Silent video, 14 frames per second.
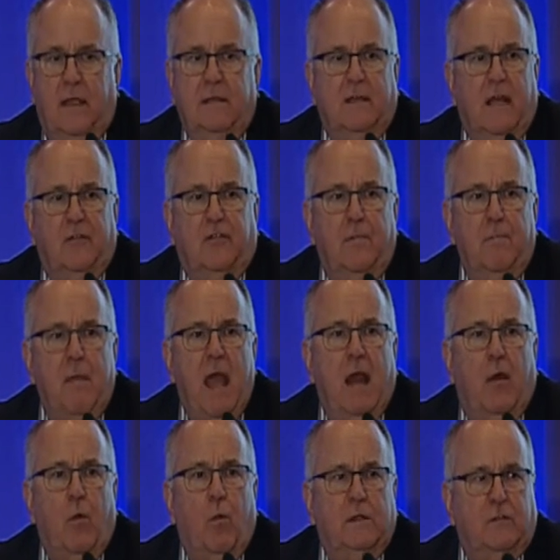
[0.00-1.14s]
It doesn't
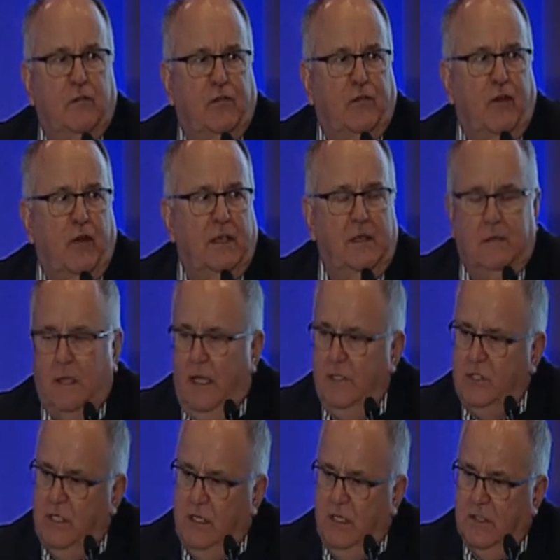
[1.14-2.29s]
matter what the
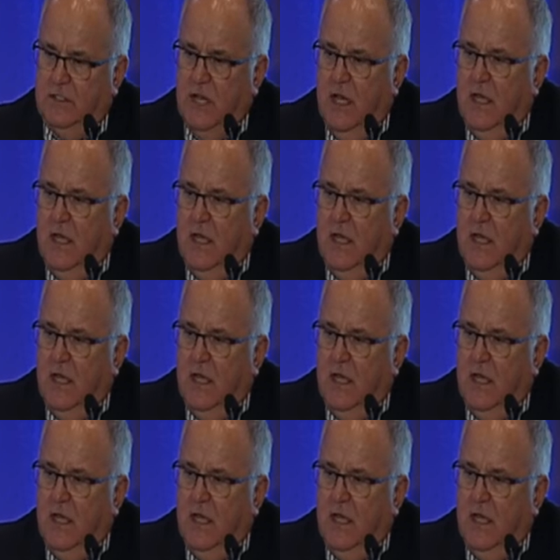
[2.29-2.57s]
circulation is.